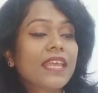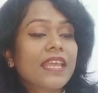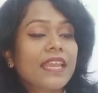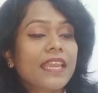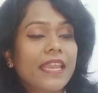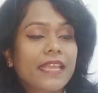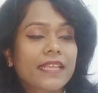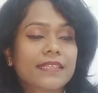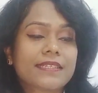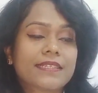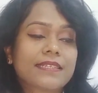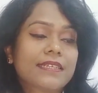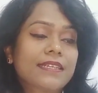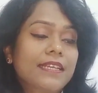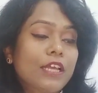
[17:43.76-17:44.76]

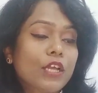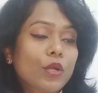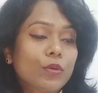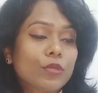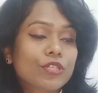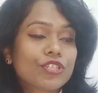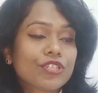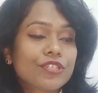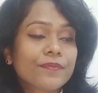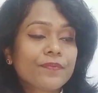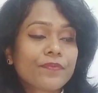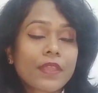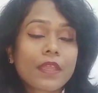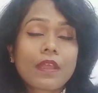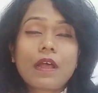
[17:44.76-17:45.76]
Next question,
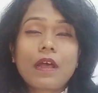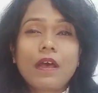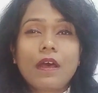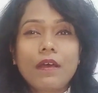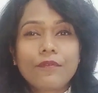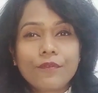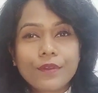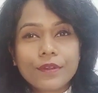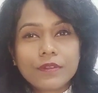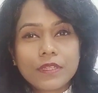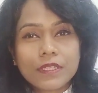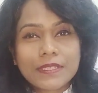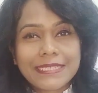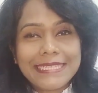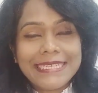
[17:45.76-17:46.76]

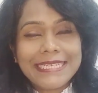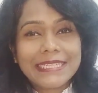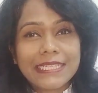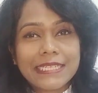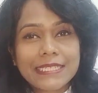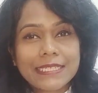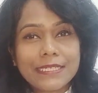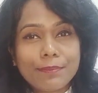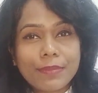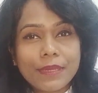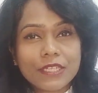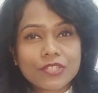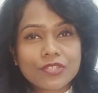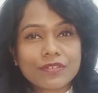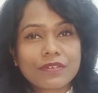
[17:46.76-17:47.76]
after seeing this
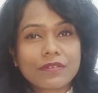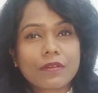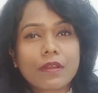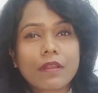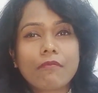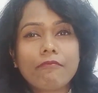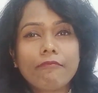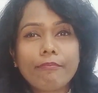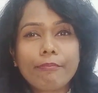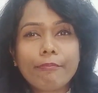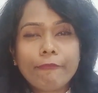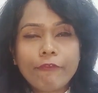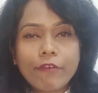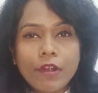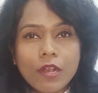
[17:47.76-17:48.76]
depletion,
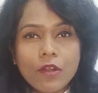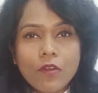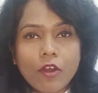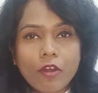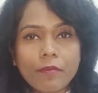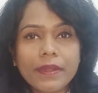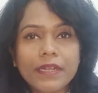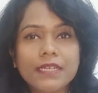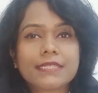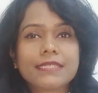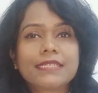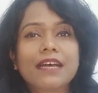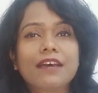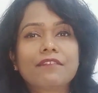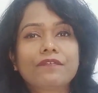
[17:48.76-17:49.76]
world
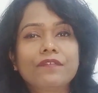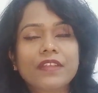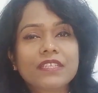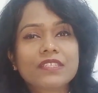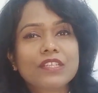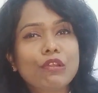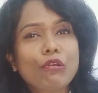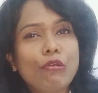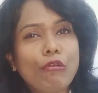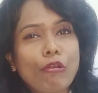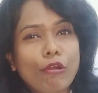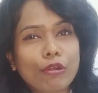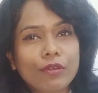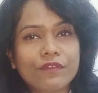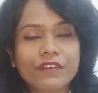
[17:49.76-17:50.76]
governments are facing a
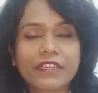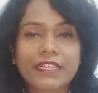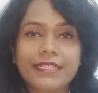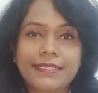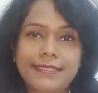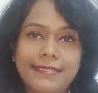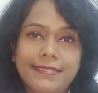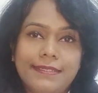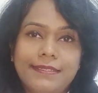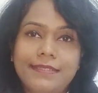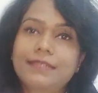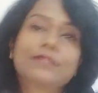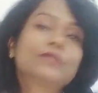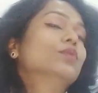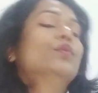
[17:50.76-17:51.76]
lot of crisis.
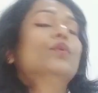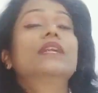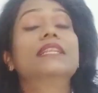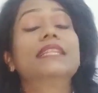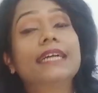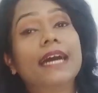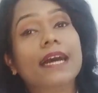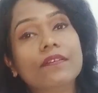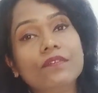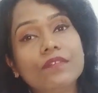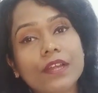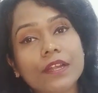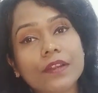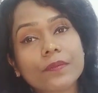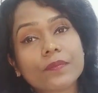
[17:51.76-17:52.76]
So what they have
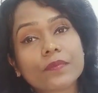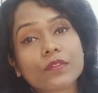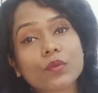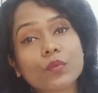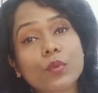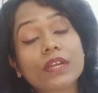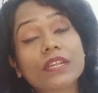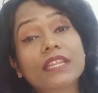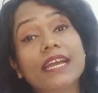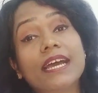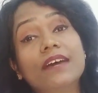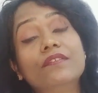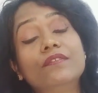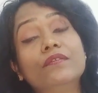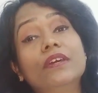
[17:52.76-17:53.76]
done? So what they
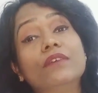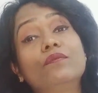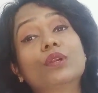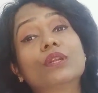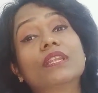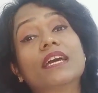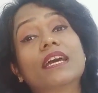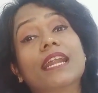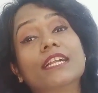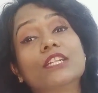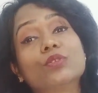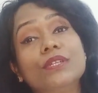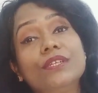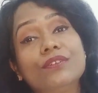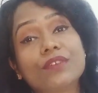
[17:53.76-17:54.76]
are
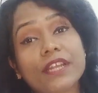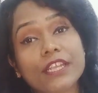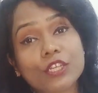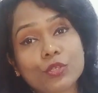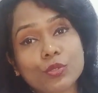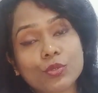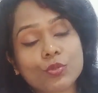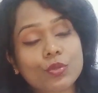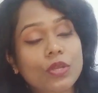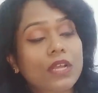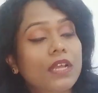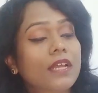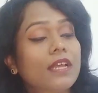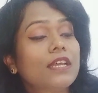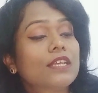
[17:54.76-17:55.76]
actually trying to do?
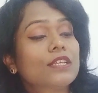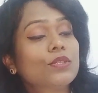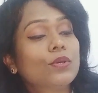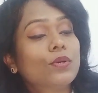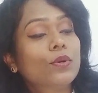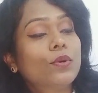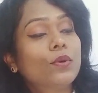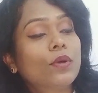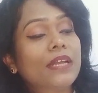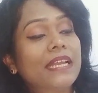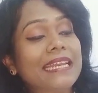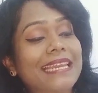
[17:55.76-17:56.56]
So in